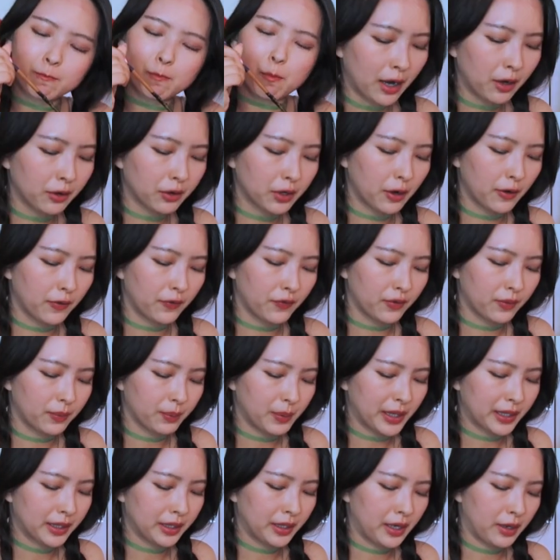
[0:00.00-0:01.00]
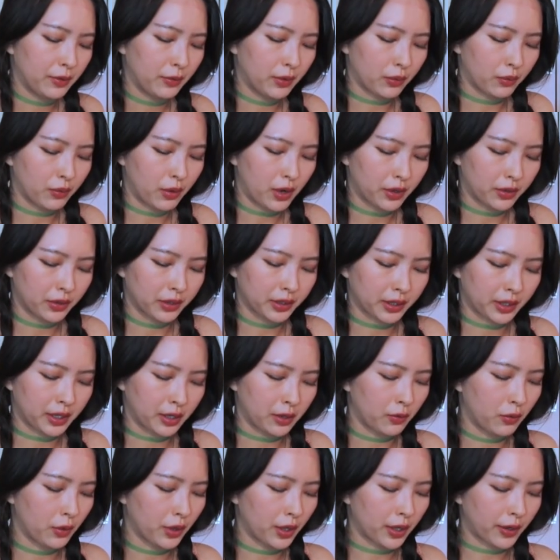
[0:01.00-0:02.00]
I don't know if mixing it with water is
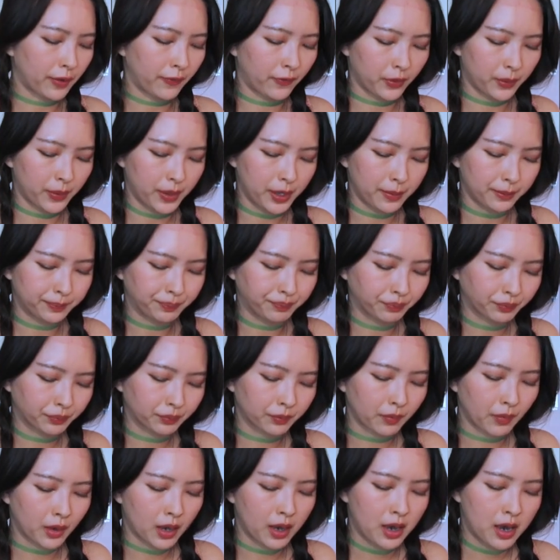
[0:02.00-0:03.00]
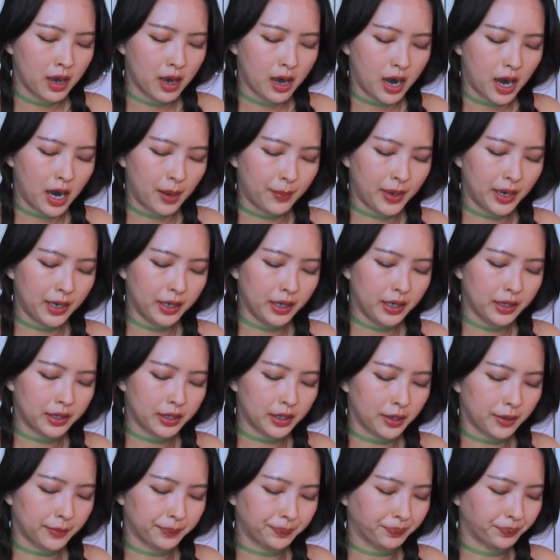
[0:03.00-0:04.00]
gonna work for me. I might need
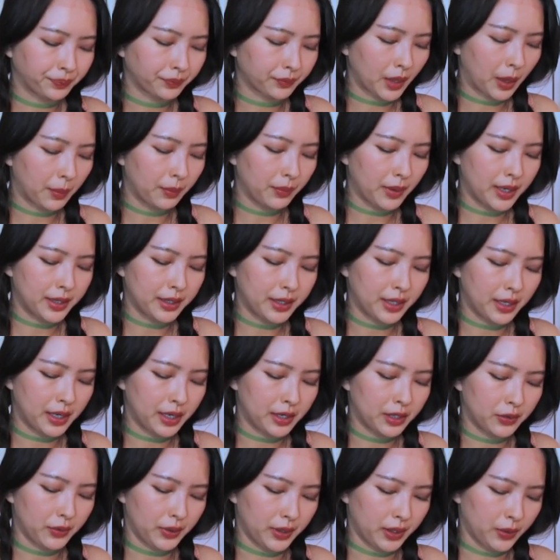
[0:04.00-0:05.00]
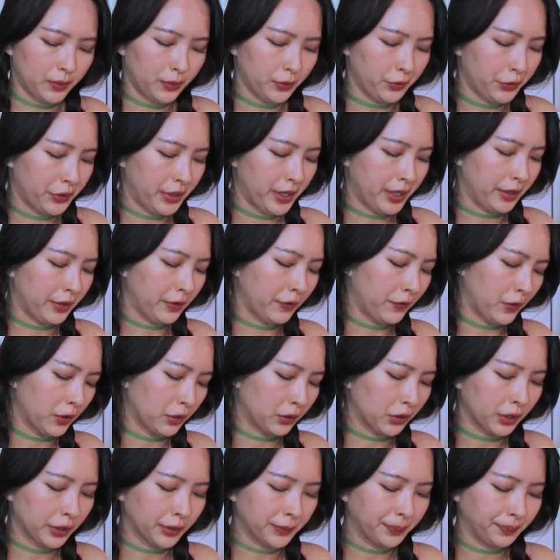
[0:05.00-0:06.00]
to blend it into a smoothie in the
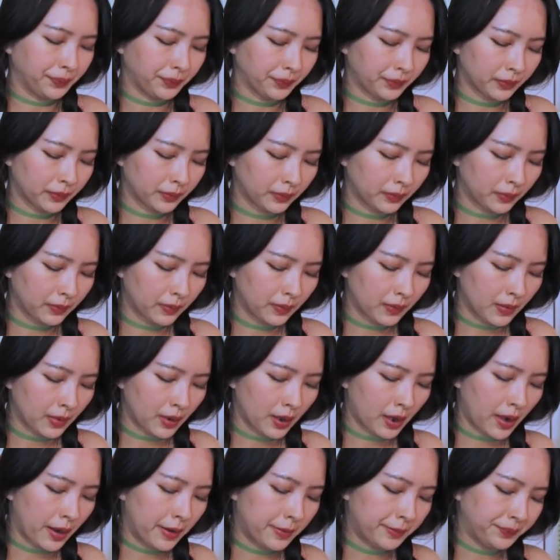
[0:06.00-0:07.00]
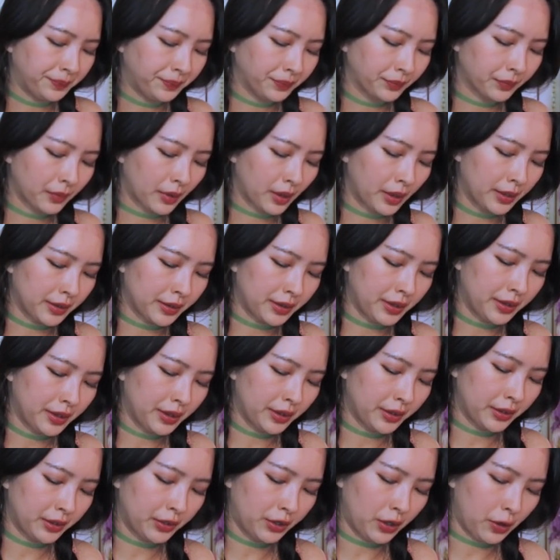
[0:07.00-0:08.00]
future. Because this
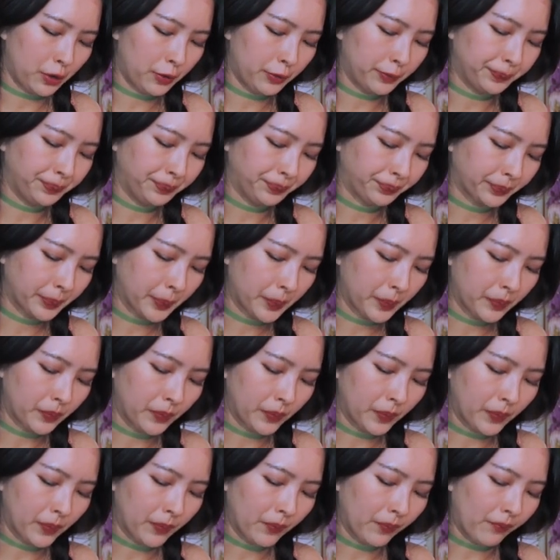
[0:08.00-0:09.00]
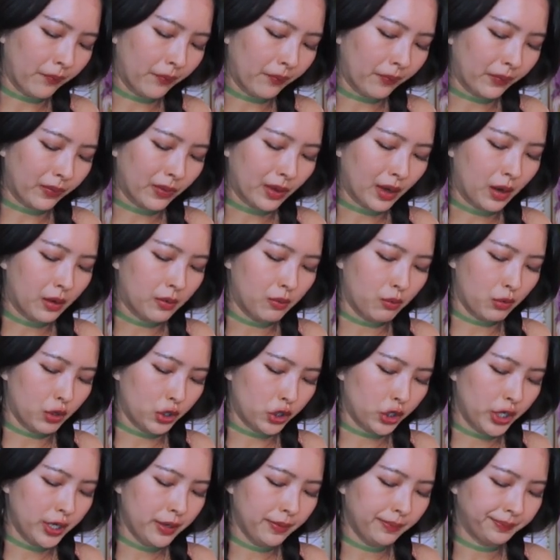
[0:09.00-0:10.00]
is so
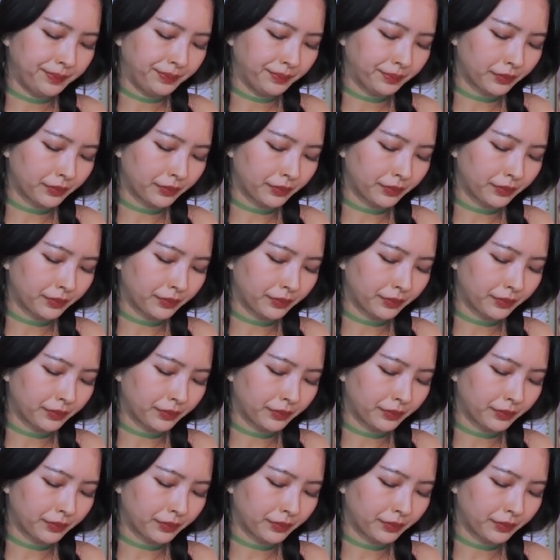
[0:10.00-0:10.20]
mushy.